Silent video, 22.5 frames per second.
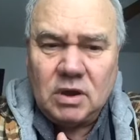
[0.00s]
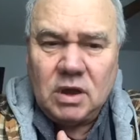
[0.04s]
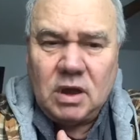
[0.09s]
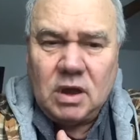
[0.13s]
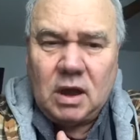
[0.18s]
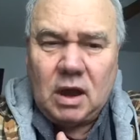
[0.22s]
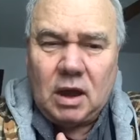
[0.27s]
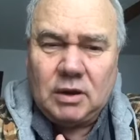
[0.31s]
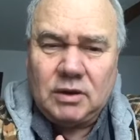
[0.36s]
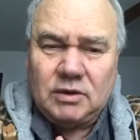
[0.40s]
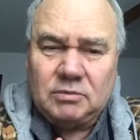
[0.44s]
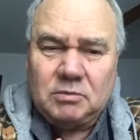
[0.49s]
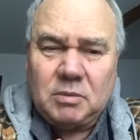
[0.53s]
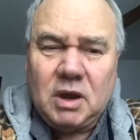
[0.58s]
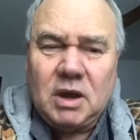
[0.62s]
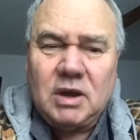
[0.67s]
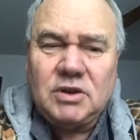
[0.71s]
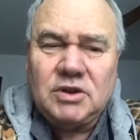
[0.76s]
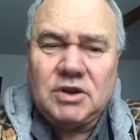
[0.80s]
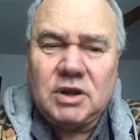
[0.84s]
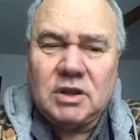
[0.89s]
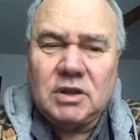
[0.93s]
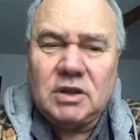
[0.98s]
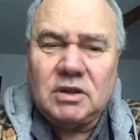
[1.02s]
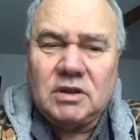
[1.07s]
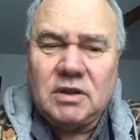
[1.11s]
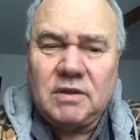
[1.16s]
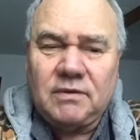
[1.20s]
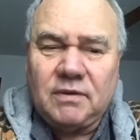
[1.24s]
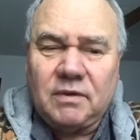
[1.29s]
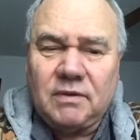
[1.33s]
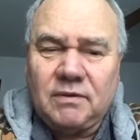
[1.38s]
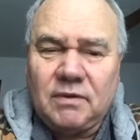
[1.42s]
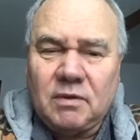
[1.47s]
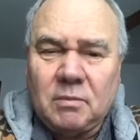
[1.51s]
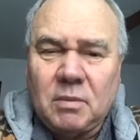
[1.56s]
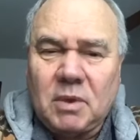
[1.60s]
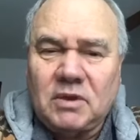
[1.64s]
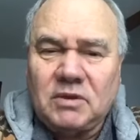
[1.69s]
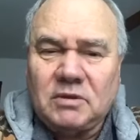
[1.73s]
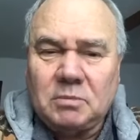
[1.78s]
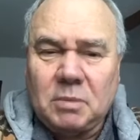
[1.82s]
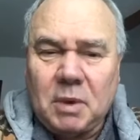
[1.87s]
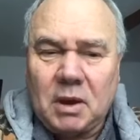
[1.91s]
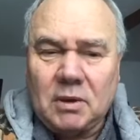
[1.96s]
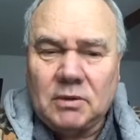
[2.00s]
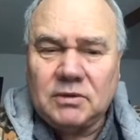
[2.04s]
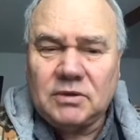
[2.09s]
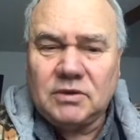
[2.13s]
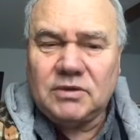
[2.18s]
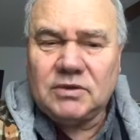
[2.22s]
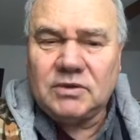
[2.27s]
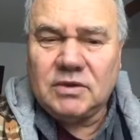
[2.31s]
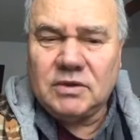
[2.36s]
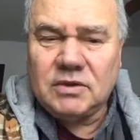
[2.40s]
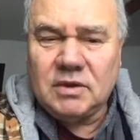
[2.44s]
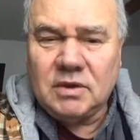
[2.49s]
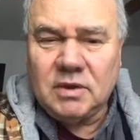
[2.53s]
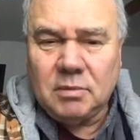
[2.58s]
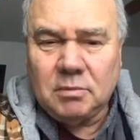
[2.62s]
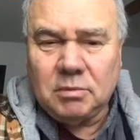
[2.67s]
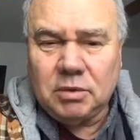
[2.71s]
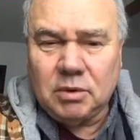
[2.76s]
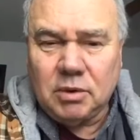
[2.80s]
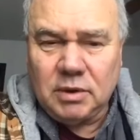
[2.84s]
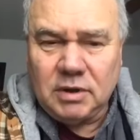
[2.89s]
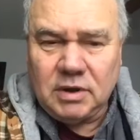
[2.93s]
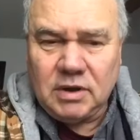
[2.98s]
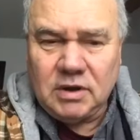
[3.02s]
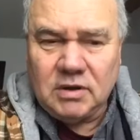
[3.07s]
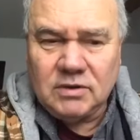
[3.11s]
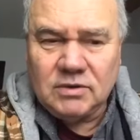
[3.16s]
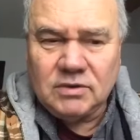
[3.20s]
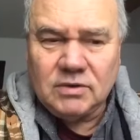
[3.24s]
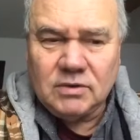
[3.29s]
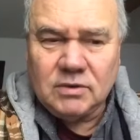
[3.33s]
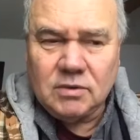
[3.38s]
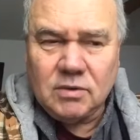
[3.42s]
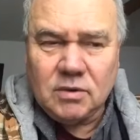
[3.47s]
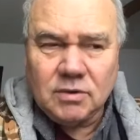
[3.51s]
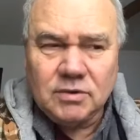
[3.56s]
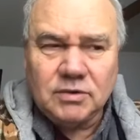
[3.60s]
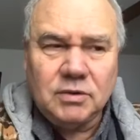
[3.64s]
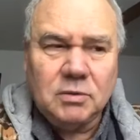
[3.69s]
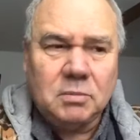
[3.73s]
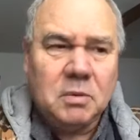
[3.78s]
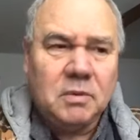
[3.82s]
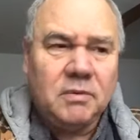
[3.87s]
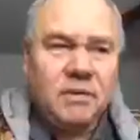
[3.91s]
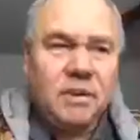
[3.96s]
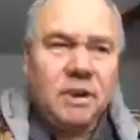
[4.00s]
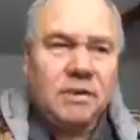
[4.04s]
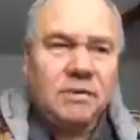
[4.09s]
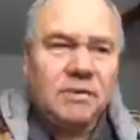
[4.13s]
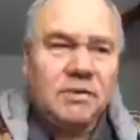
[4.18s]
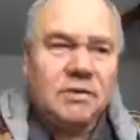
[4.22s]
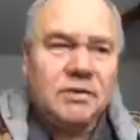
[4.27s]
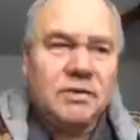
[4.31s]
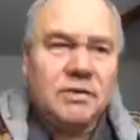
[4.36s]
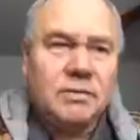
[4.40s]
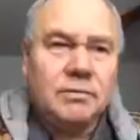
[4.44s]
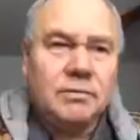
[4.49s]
How does my agenda differ from my spouse's, employees, or supervisors?